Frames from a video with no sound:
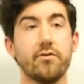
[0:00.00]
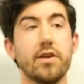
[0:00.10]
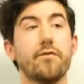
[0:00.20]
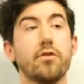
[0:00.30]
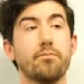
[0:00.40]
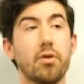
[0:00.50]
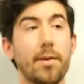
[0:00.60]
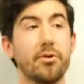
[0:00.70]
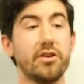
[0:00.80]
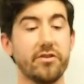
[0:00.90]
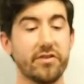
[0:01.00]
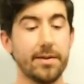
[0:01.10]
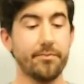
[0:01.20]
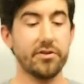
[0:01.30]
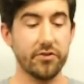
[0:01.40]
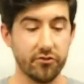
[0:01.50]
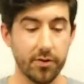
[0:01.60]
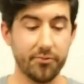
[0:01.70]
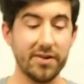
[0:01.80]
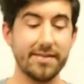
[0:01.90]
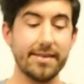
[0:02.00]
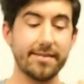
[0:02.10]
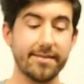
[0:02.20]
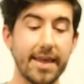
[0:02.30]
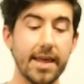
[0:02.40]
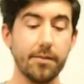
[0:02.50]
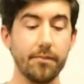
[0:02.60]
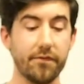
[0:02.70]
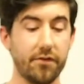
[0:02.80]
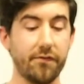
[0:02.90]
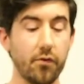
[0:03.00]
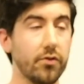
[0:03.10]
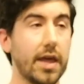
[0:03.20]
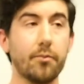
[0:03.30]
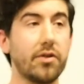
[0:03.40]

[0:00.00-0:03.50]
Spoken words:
so therefore the property descriptor is the same for full name,